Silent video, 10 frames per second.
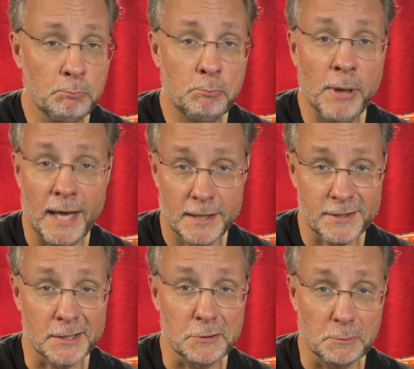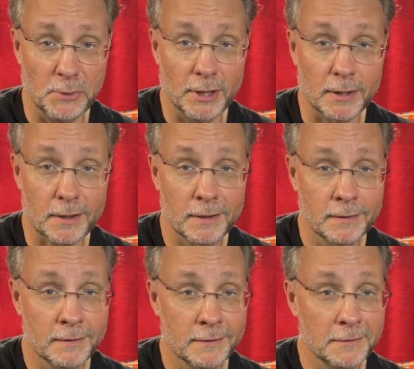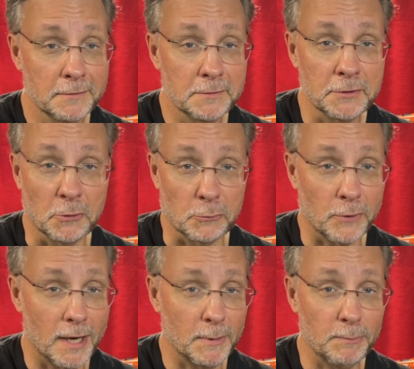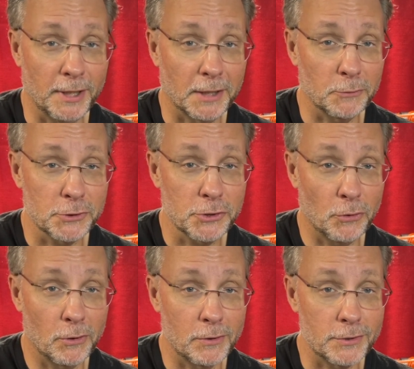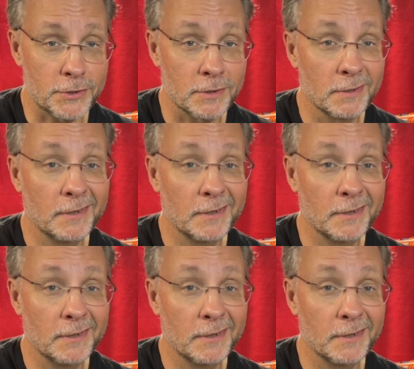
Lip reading: Passing the buck. Don't rob a bank with George.